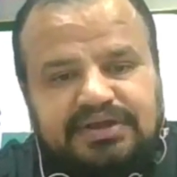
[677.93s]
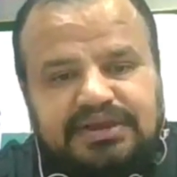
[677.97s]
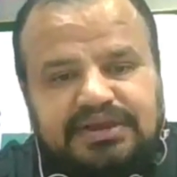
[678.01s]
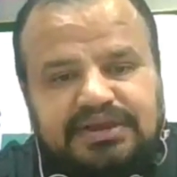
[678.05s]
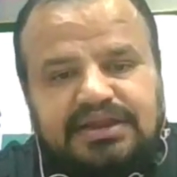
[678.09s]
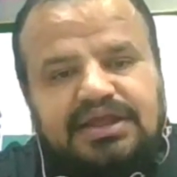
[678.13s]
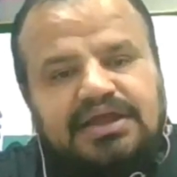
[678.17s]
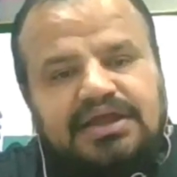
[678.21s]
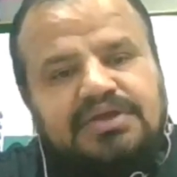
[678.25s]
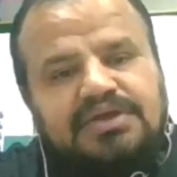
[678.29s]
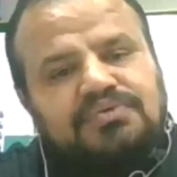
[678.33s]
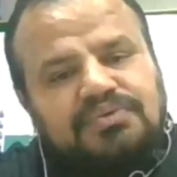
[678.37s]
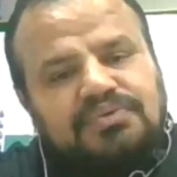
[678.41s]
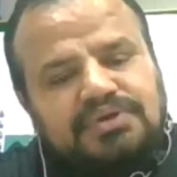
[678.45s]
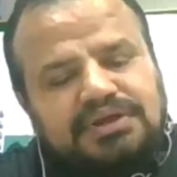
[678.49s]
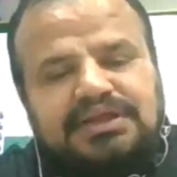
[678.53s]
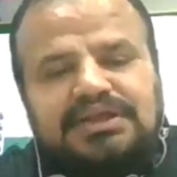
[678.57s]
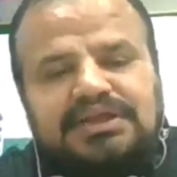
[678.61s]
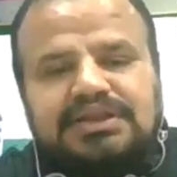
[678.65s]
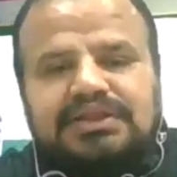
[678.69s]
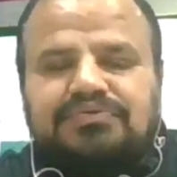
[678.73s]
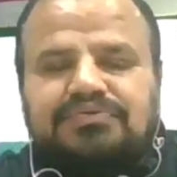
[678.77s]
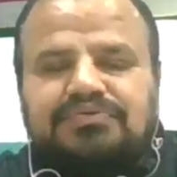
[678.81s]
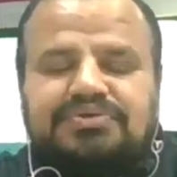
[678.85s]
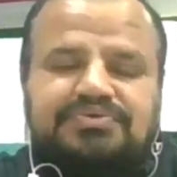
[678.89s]
Fine.
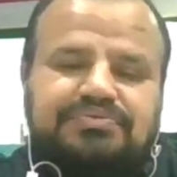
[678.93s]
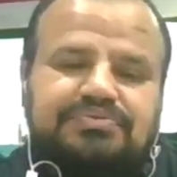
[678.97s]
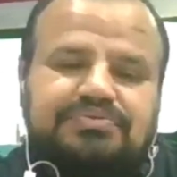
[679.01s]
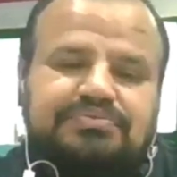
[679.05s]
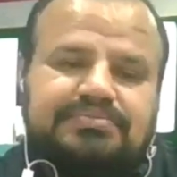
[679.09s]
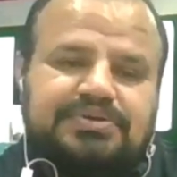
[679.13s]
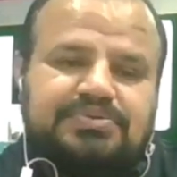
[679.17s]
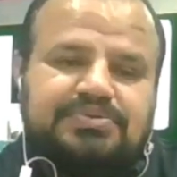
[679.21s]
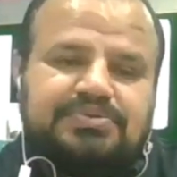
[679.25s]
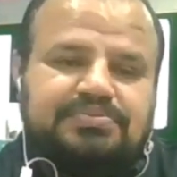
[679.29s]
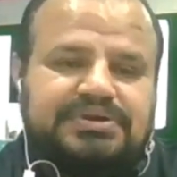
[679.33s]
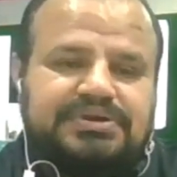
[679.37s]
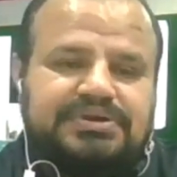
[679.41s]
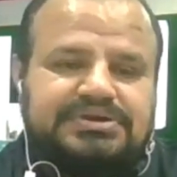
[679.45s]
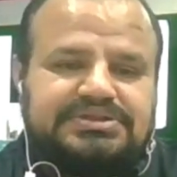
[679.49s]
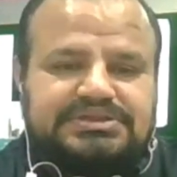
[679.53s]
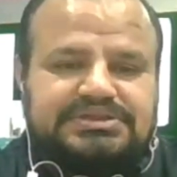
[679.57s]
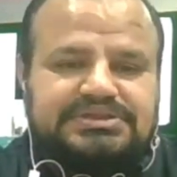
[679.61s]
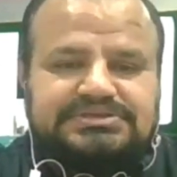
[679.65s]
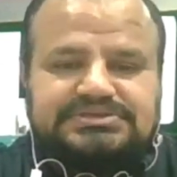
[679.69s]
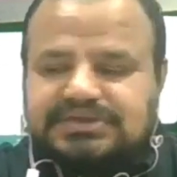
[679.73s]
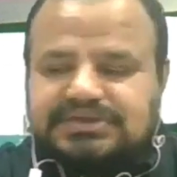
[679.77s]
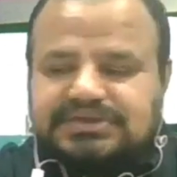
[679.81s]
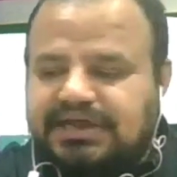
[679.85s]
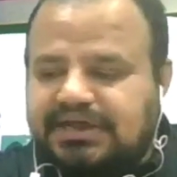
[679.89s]
Accordingly, you have to manipulate
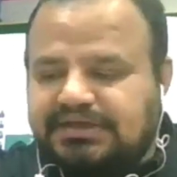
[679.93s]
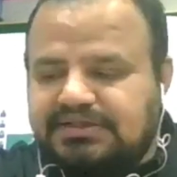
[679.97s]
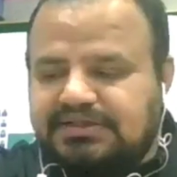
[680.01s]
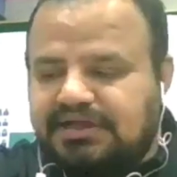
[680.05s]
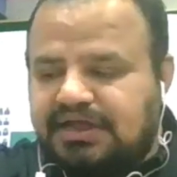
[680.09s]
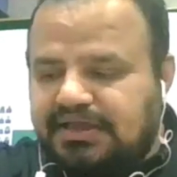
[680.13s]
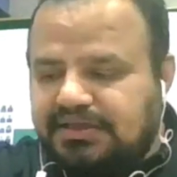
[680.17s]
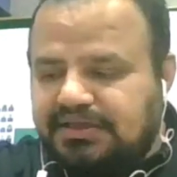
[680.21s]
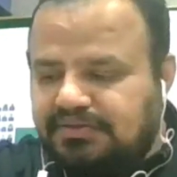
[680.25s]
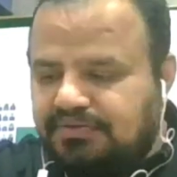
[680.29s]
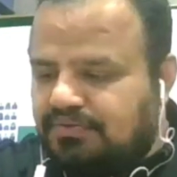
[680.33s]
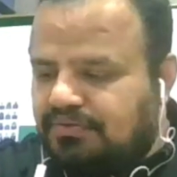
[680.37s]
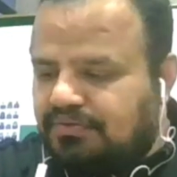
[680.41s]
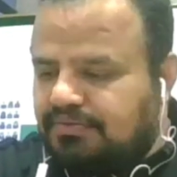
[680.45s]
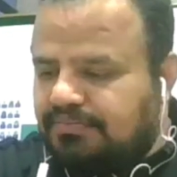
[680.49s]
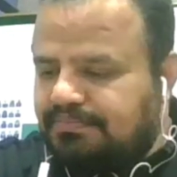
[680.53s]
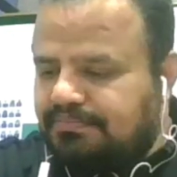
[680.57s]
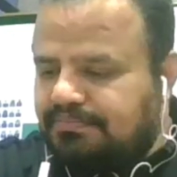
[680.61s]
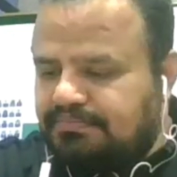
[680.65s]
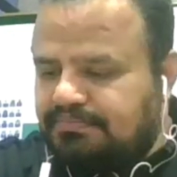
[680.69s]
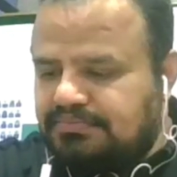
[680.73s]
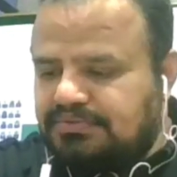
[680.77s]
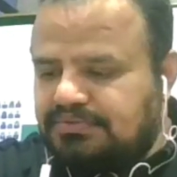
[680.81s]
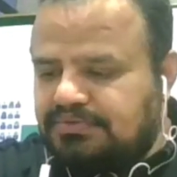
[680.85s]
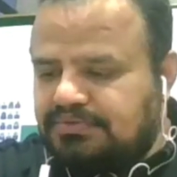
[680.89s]
the answer. I
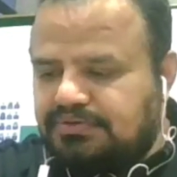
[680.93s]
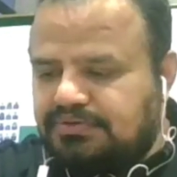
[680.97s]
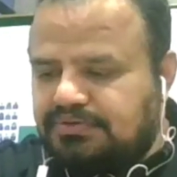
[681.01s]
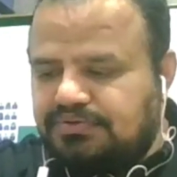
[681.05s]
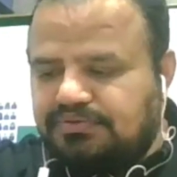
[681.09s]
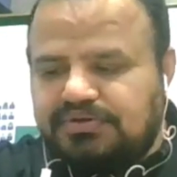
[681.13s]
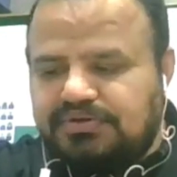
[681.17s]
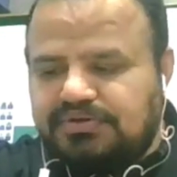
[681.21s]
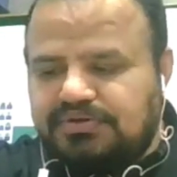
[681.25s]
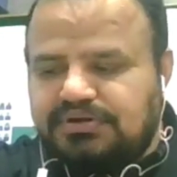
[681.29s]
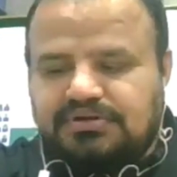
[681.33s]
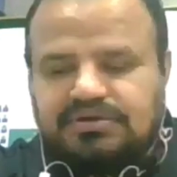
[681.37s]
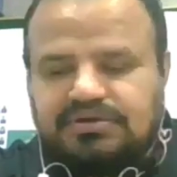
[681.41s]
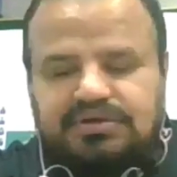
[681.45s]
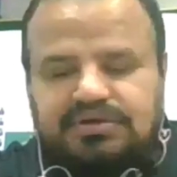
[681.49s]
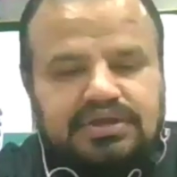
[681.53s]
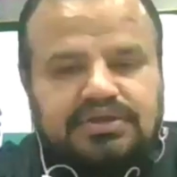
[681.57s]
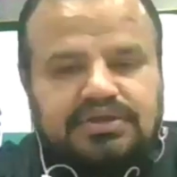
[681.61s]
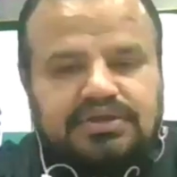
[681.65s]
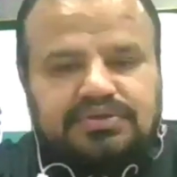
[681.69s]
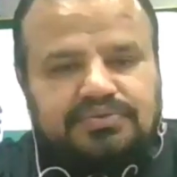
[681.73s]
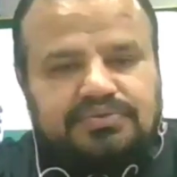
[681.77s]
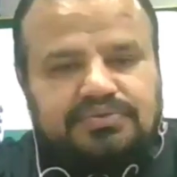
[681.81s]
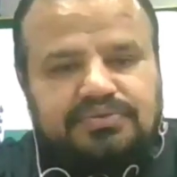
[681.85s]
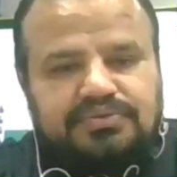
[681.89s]
hope you
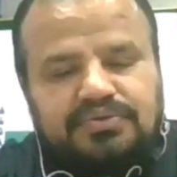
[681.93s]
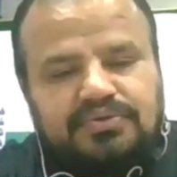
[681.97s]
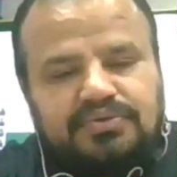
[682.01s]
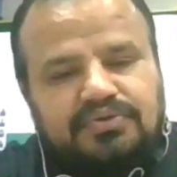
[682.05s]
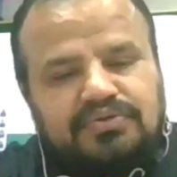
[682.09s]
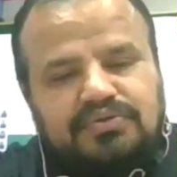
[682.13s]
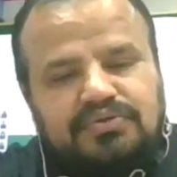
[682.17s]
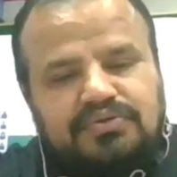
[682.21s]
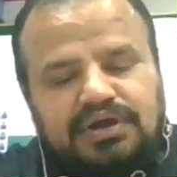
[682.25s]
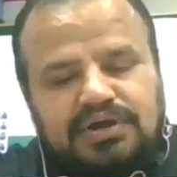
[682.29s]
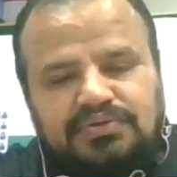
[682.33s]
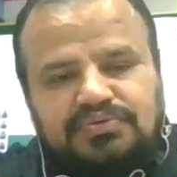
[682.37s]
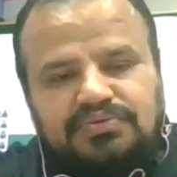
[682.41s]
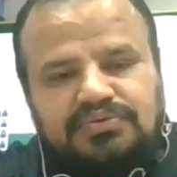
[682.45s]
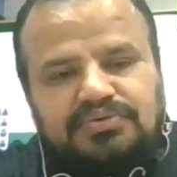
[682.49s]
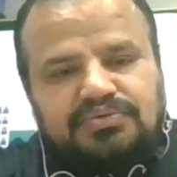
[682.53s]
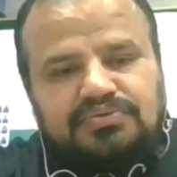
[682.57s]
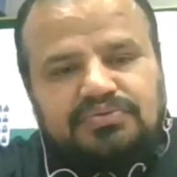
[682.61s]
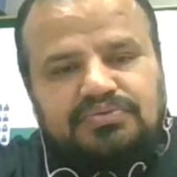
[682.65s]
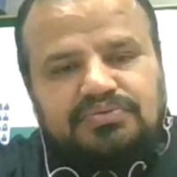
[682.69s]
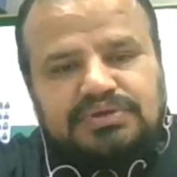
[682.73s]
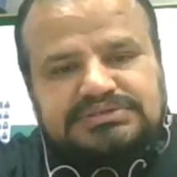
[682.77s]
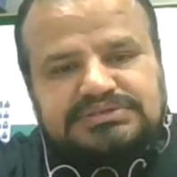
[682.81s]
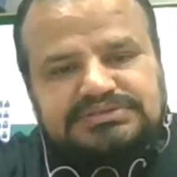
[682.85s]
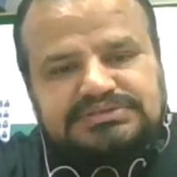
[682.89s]
know how
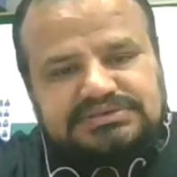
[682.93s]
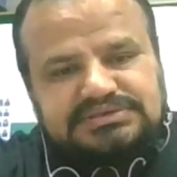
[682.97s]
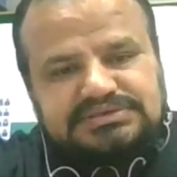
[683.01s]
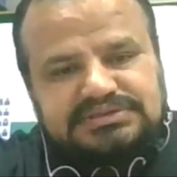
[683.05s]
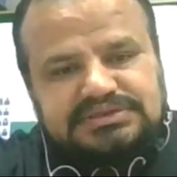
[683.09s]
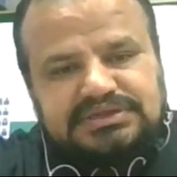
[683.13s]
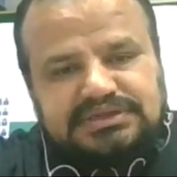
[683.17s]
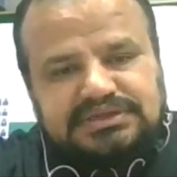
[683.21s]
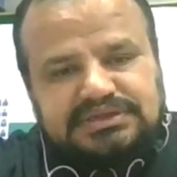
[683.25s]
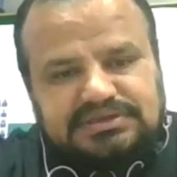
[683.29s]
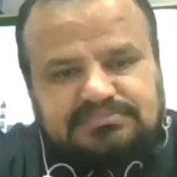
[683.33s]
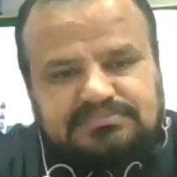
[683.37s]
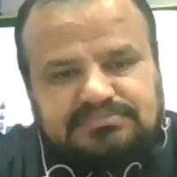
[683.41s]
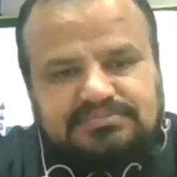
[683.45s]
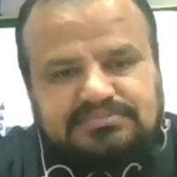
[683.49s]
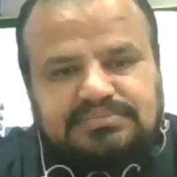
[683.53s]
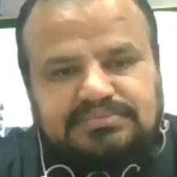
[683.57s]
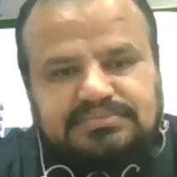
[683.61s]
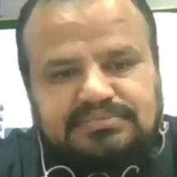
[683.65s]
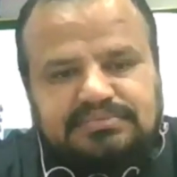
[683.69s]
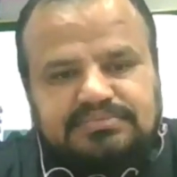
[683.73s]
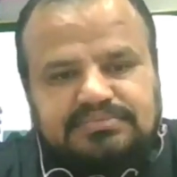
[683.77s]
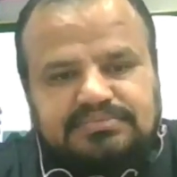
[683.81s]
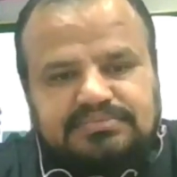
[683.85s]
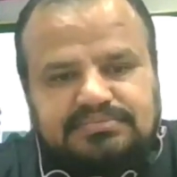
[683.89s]
to answer the
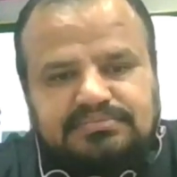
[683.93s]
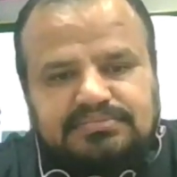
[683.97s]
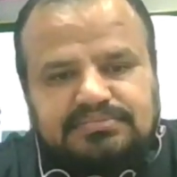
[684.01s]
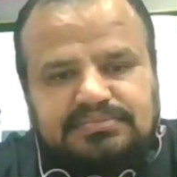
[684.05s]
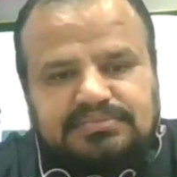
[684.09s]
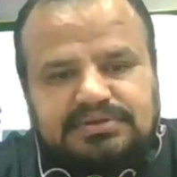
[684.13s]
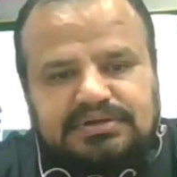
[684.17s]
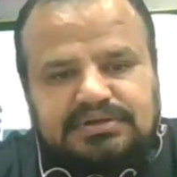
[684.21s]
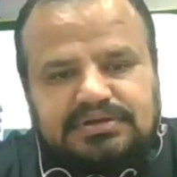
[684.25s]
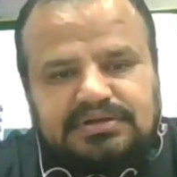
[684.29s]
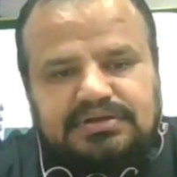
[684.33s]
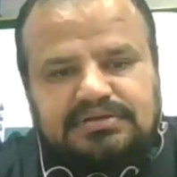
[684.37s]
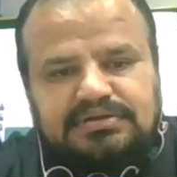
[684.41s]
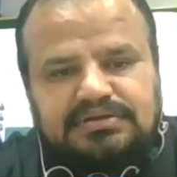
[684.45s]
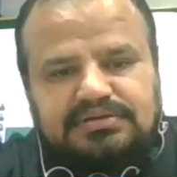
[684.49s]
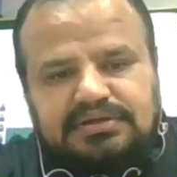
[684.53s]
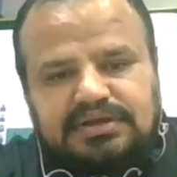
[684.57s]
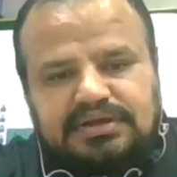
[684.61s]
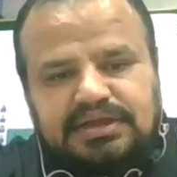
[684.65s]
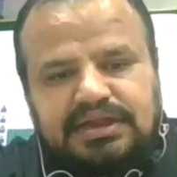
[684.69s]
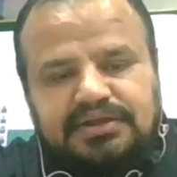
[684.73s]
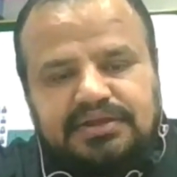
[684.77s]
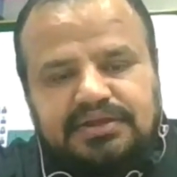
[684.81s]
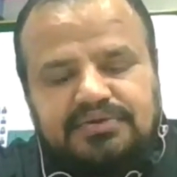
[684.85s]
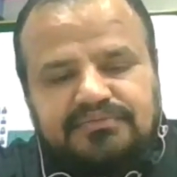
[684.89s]

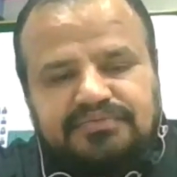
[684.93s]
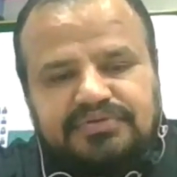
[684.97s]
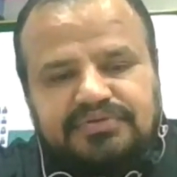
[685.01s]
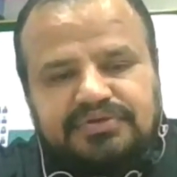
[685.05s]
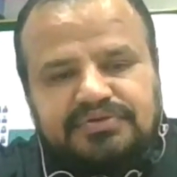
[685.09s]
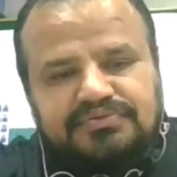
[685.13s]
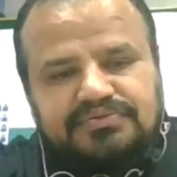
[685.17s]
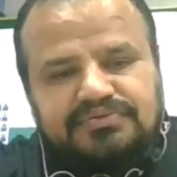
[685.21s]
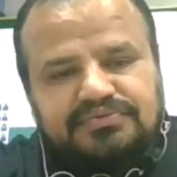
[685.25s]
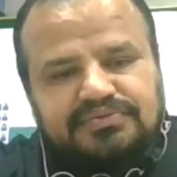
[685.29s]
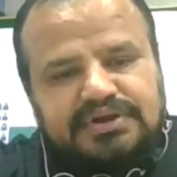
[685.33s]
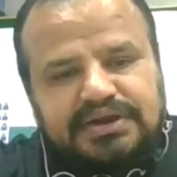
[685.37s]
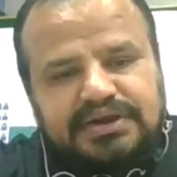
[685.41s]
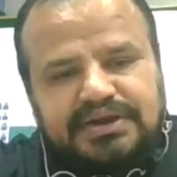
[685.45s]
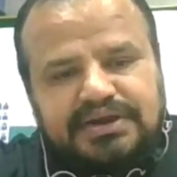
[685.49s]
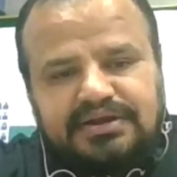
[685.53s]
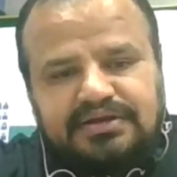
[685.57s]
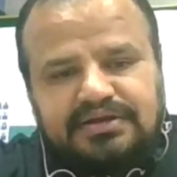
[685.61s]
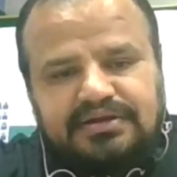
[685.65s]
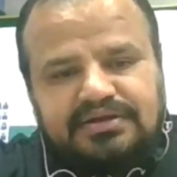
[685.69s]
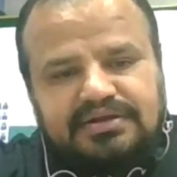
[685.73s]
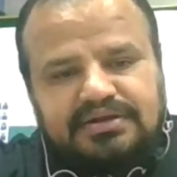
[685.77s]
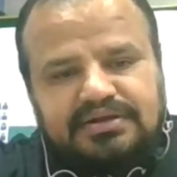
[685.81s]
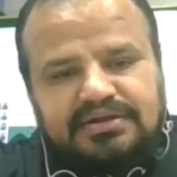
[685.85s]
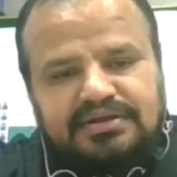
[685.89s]
any of the question,
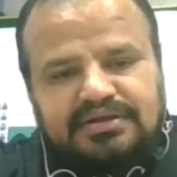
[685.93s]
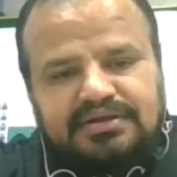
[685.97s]
right?